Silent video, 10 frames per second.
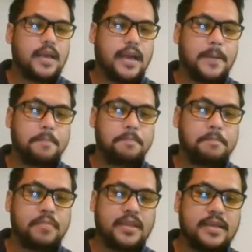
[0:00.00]
Um,
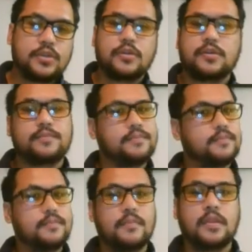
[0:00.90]
but these are
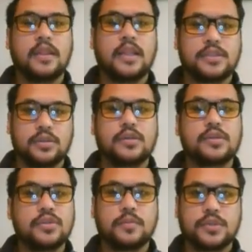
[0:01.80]
lesser
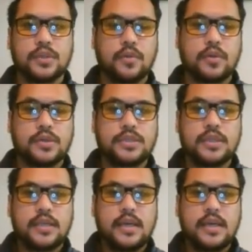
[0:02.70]
super soakers.